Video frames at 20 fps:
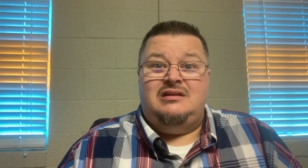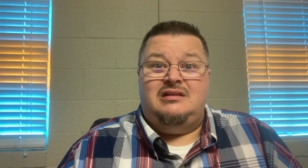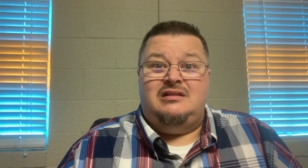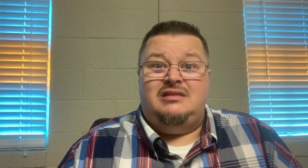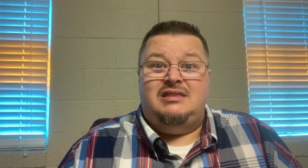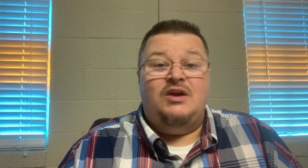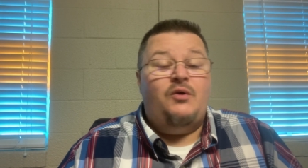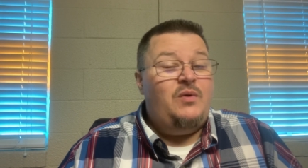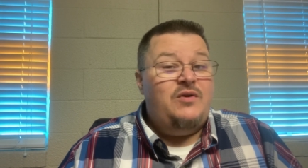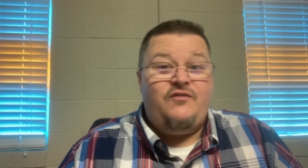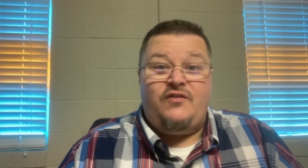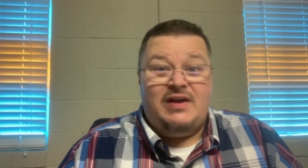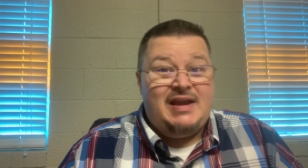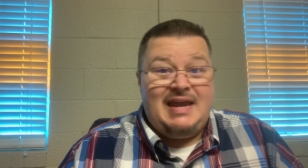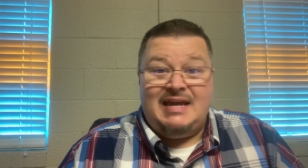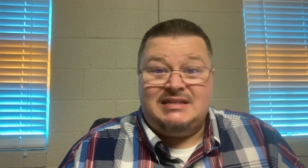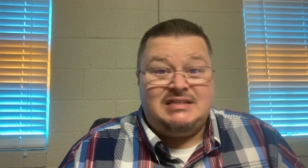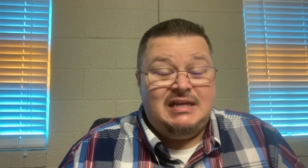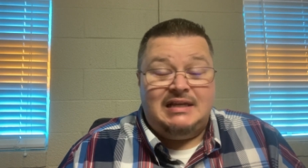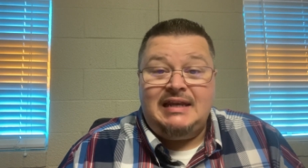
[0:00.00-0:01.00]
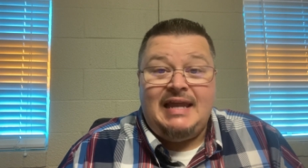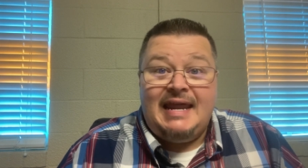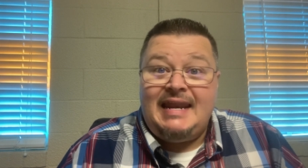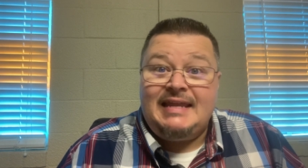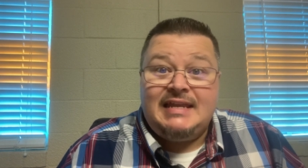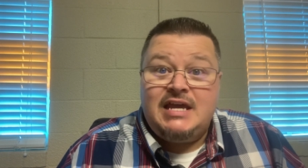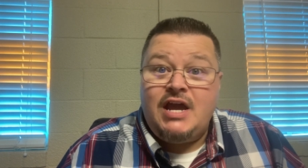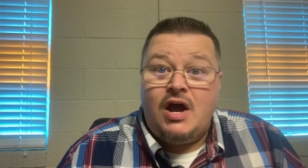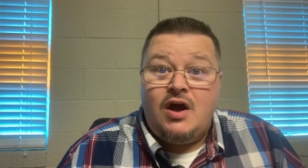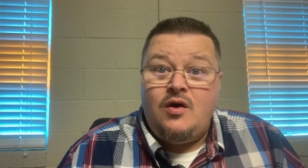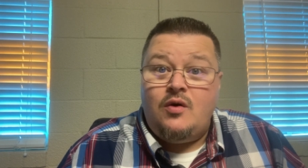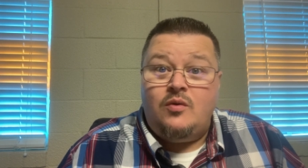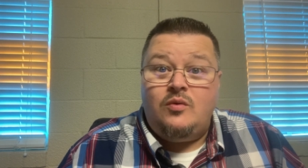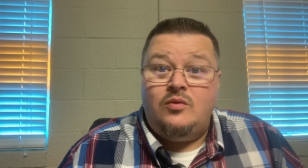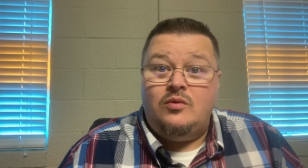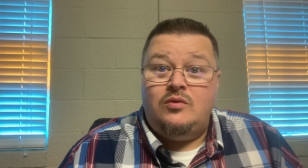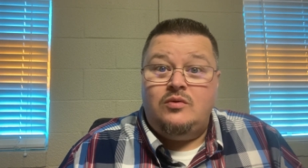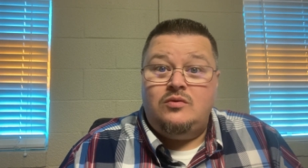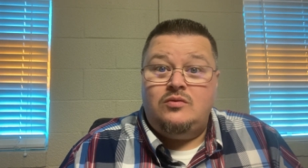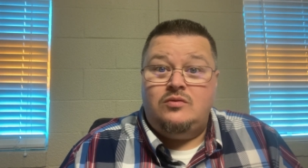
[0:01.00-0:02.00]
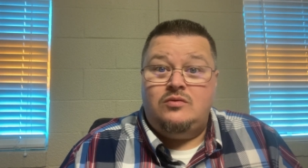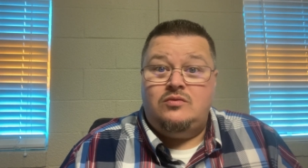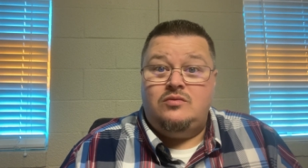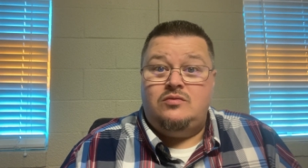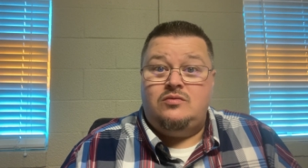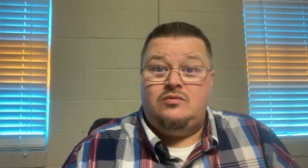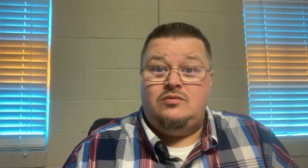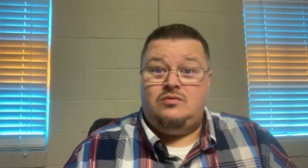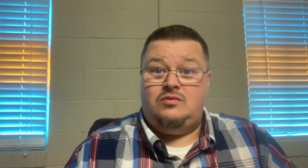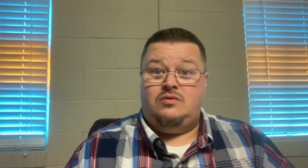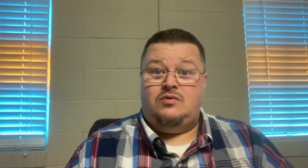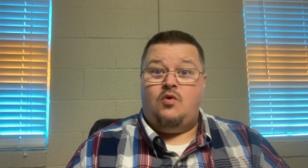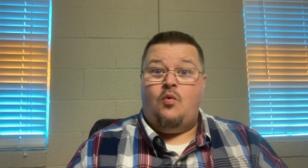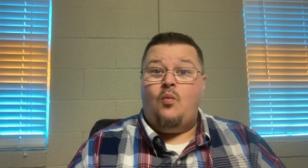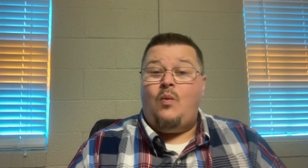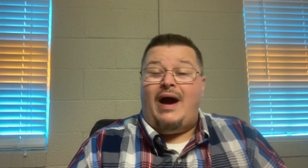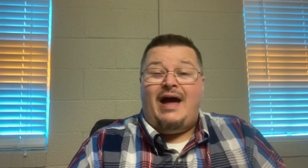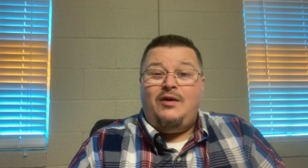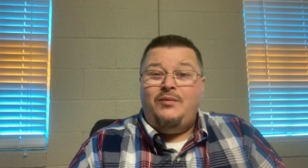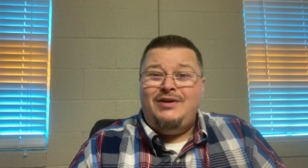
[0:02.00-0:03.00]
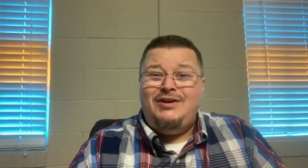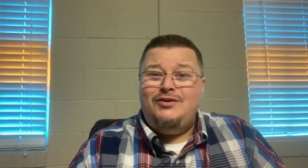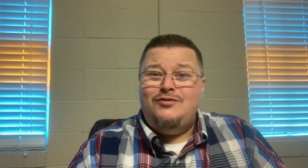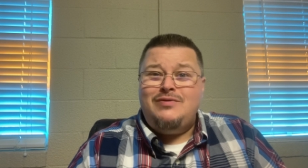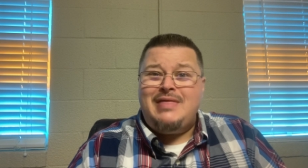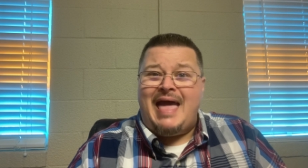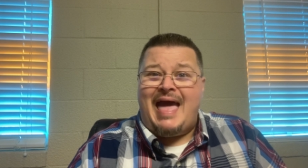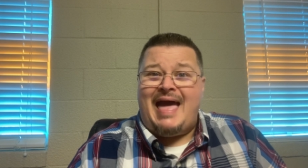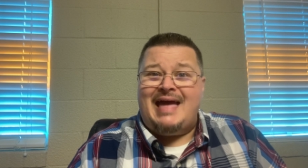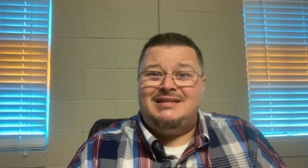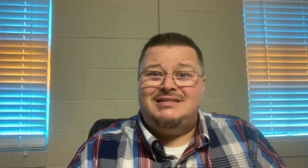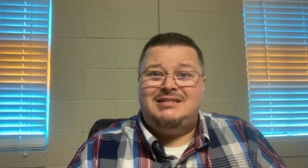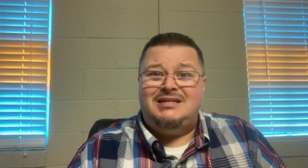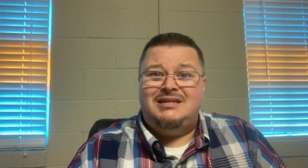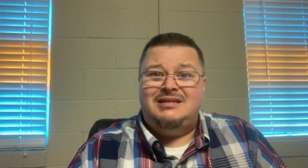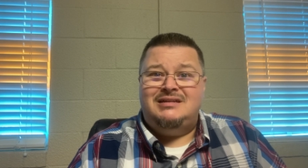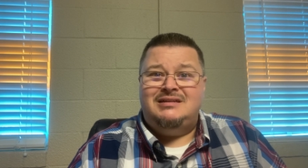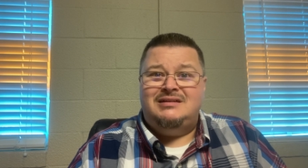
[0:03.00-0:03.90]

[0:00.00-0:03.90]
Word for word: that we forget to let it go. Why do we do that?